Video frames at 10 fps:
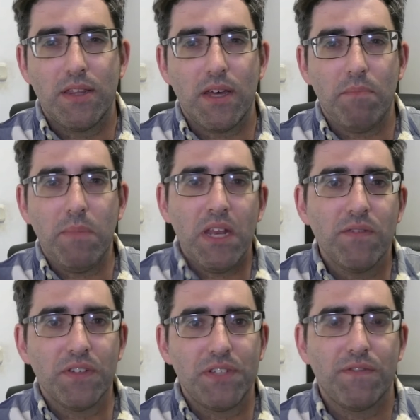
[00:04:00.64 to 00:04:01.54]
the
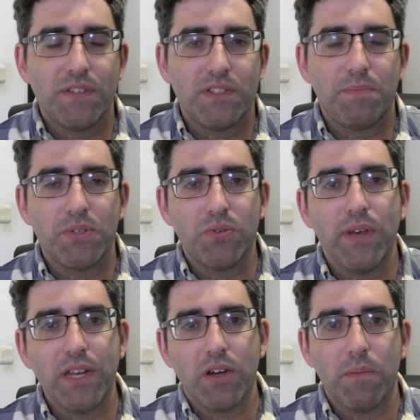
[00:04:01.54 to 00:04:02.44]
meaningful difference
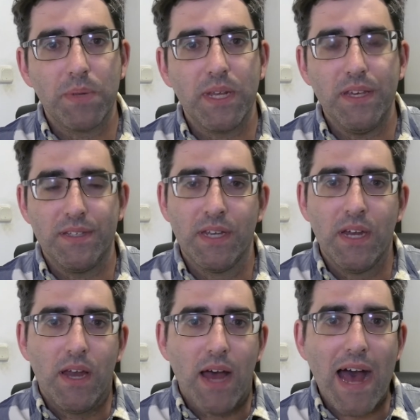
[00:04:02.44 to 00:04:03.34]
between companies
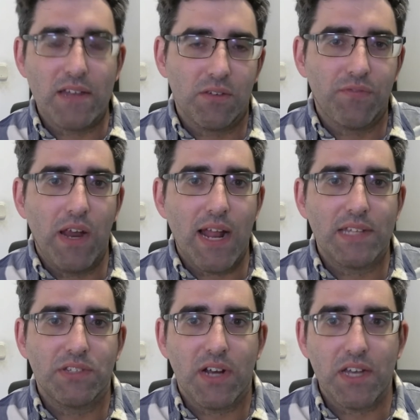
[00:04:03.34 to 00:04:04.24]
as a
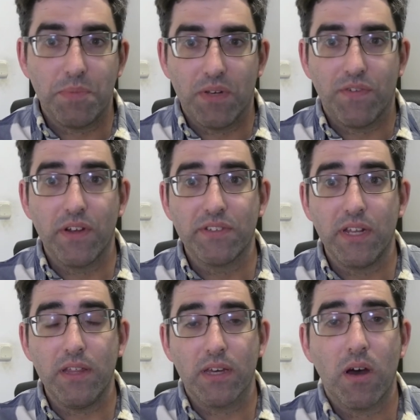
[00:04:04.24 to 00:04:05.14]
freelancer has been,
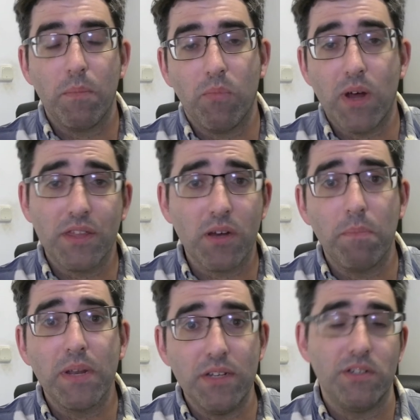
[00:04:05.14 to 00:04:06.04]
firstly, what the
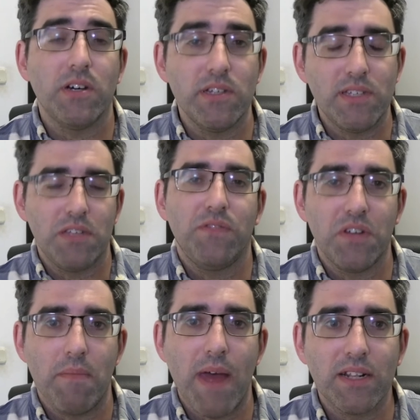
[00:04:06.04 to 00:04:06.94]
company does is
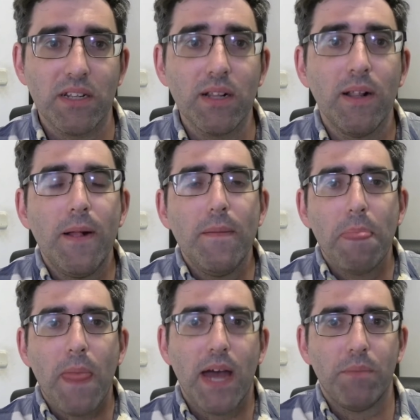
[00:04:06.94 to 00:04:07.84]
fundamental,
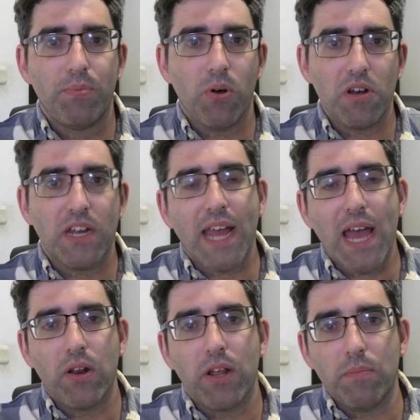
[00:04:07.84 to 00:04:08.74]
and broadening
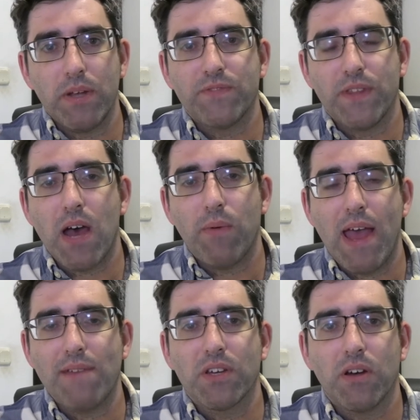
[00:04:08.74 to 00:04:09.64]
out a little bit from that, we
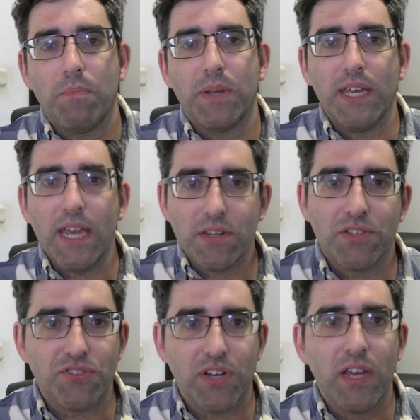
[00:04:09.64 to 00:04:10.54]
have the company
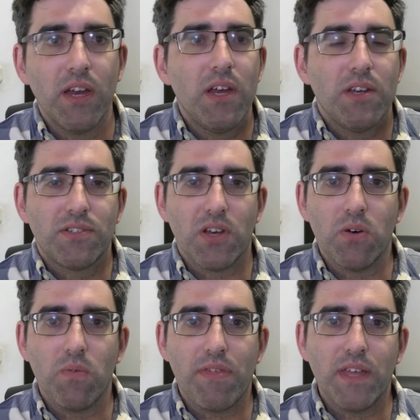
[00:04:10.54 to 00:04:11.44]
industry.
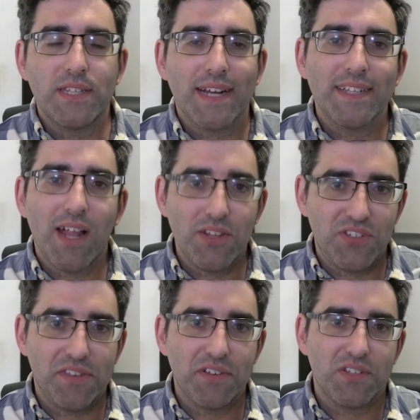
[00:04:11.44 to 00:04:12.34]
So within
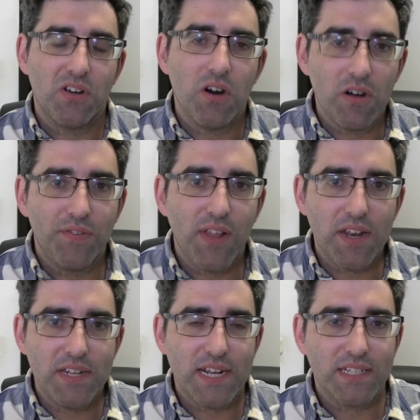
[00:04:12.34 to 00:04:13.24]
technology, there's an awful
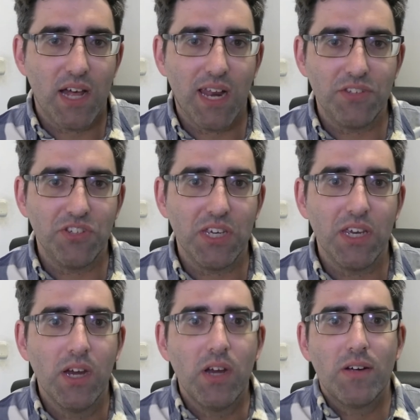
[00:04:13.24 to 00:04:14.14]
lot of
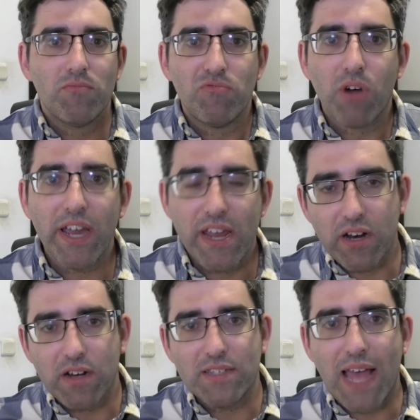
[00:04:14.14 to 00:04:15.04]
technology
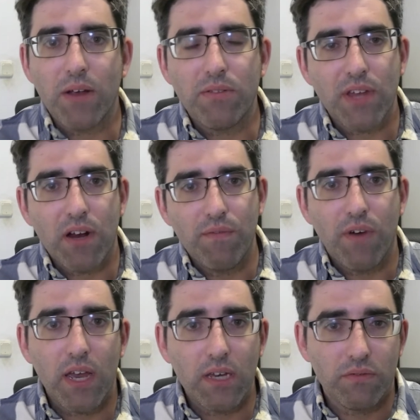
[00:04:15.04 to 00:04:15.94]
writers out there
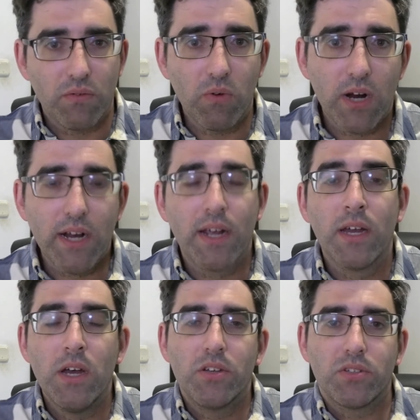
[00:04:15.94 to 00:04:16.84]
vying for work.
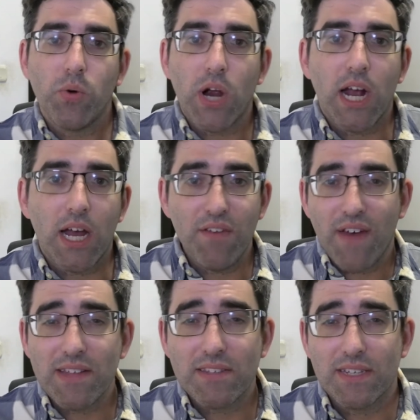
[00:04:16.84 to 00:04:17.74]
So where I've
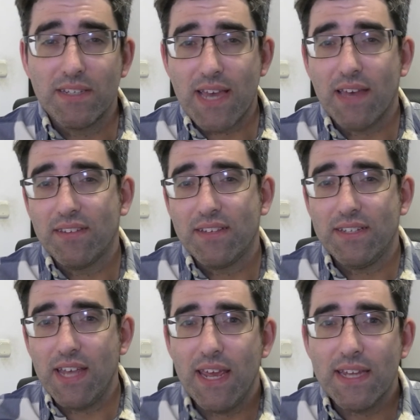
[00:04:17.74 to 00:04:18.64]
had success to
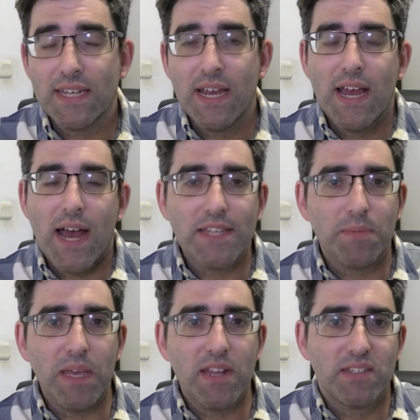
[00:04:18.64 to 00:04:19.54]
date has
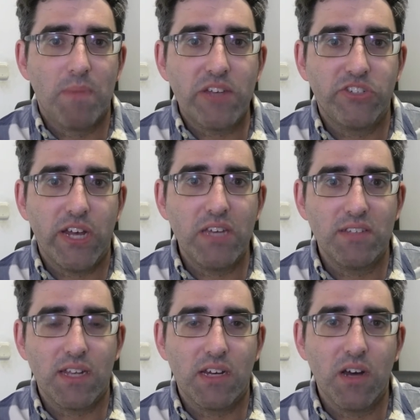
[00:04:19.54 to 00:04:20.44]
been in
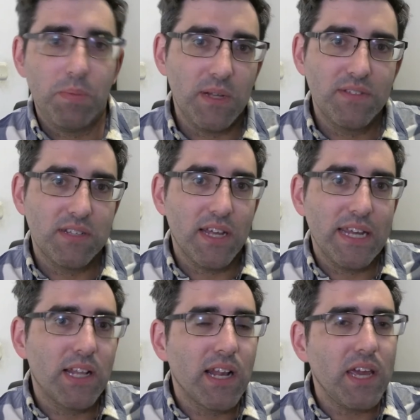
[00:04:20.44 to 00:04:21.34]
specializing in a couple of
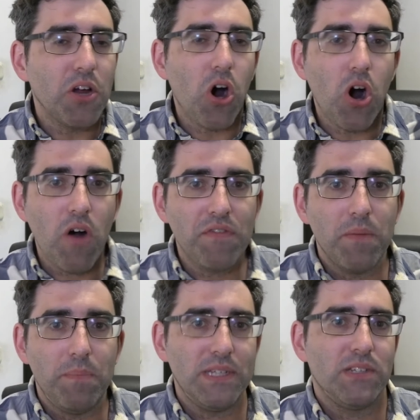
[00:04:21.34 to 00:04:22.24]
slightly off
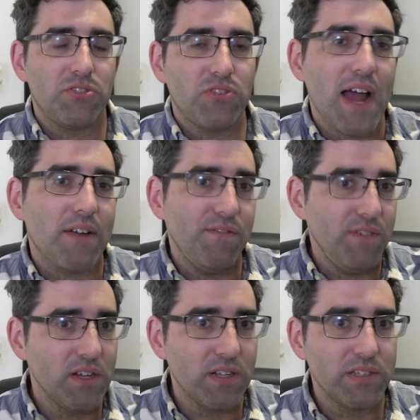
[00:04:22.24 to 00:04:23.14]
the beaten track
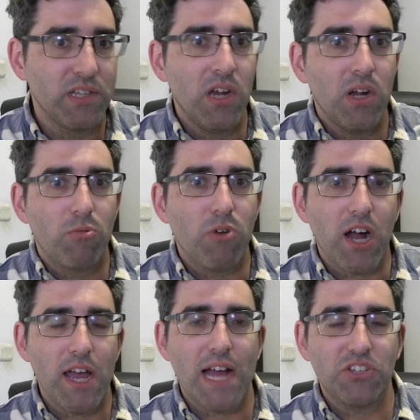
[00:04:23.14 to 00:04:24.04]
fields where
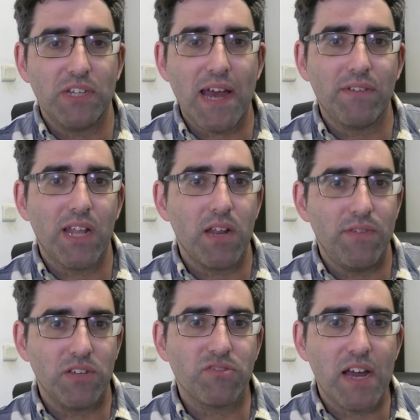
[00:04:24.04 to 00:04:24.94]
I actually have a lot of
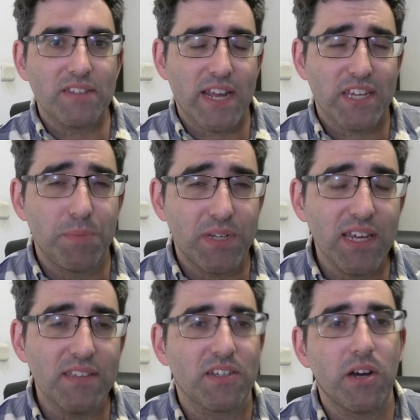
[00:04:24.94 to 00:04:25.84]
interest and
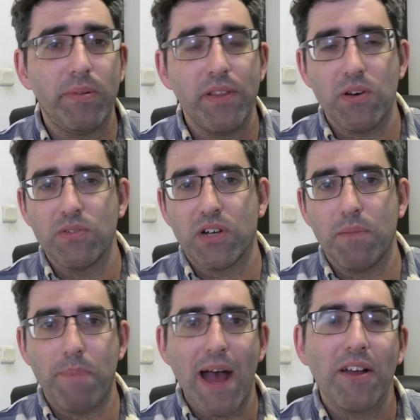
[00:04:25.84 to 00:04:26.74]
expertise. A couple of those are
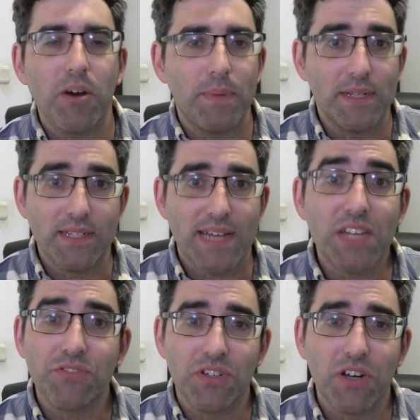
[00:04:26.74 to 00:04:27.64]
backup and
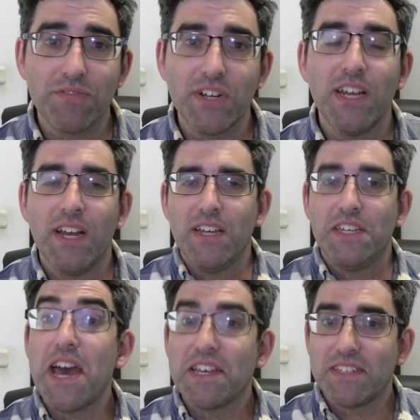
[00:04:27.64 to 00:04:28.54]
disaster recovery.
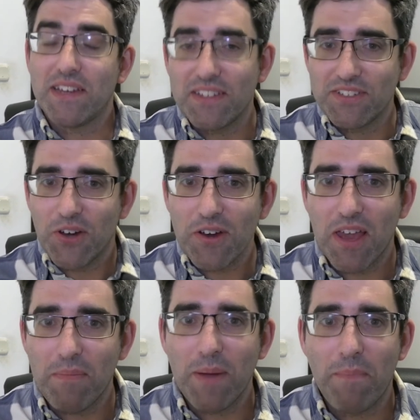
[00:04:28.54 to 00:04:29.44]
Yes,
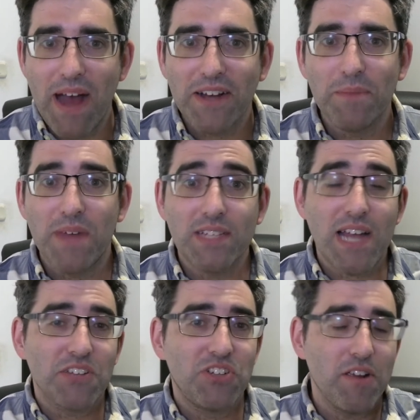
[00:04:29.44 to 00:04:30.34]
talking about backup, that's
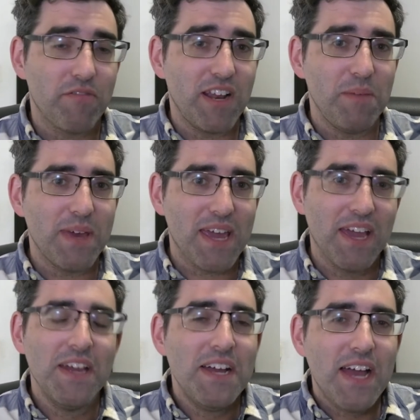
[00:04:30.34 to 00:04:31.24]
actually a really
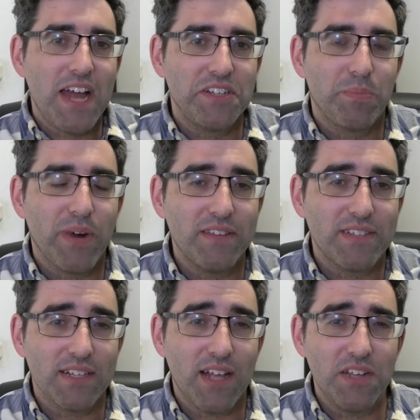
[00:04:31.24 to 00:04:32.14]
big enterprise
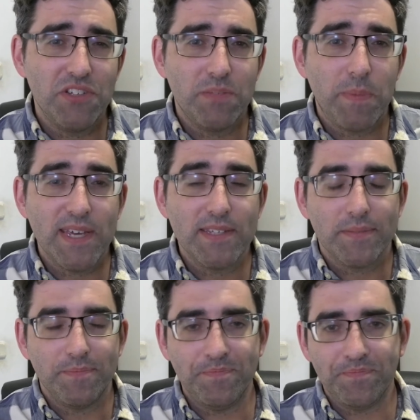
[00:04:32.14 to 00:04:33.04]
technology
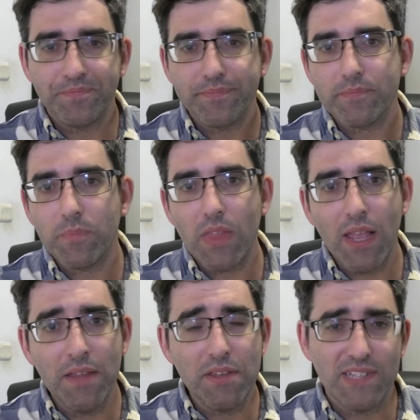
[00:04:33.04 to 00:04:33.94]
space.
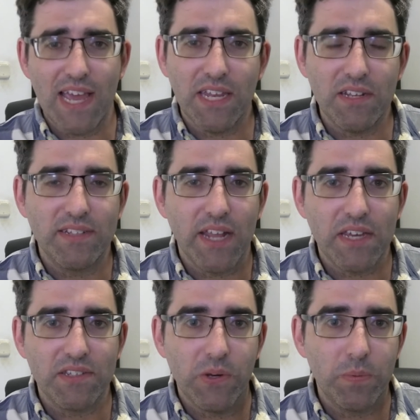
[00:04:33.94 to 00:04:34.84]
And the second is
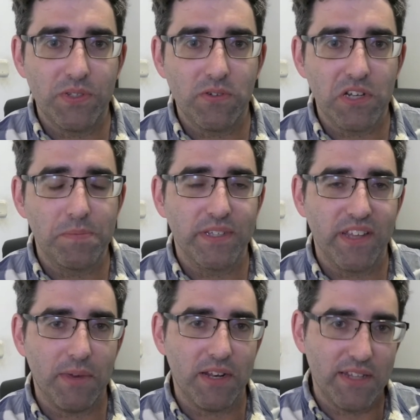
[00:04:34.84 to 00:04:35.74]
Linux and open source, because
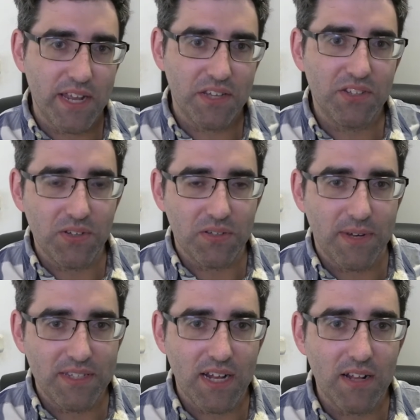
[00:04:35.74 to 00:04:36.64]
I've been a Linux user
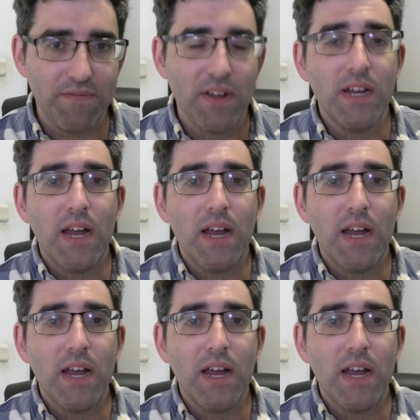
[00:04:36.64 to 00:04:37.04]
myself